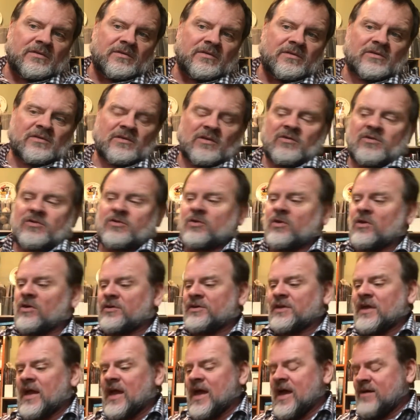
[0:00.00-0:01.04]
So thrilled
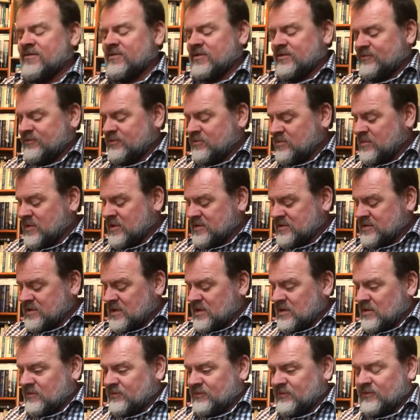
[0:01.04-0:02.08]
to have it for
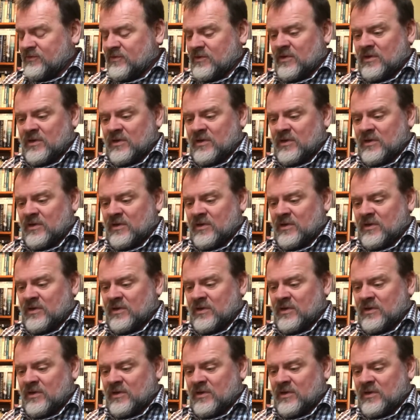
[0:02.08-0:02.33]
myself.